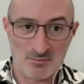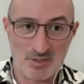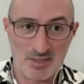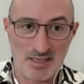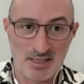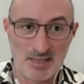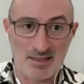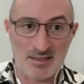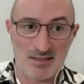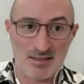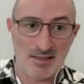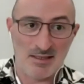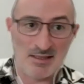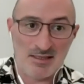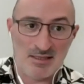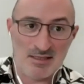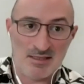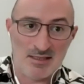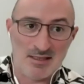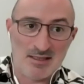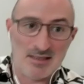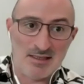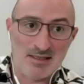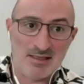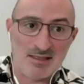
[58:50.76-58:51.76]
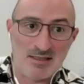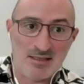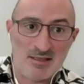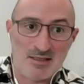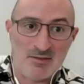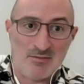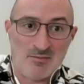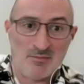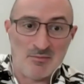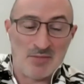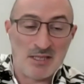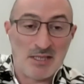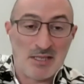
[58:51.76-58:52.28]
big
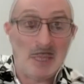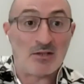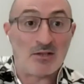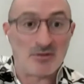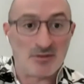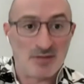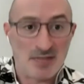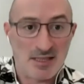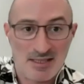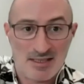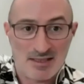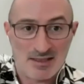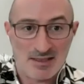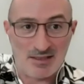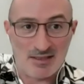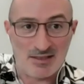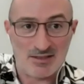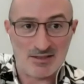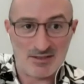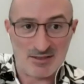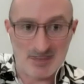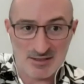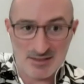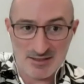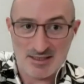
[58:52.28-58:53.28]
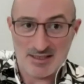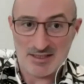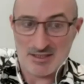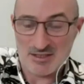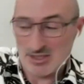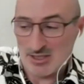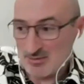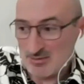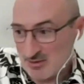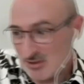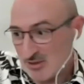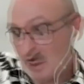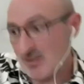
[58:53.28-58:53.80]
big containers,
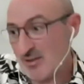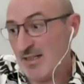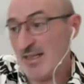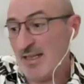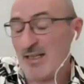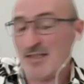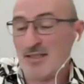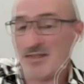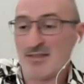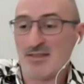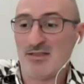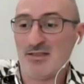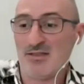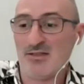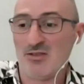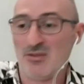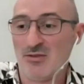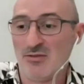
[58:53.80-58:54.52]
shipping containers and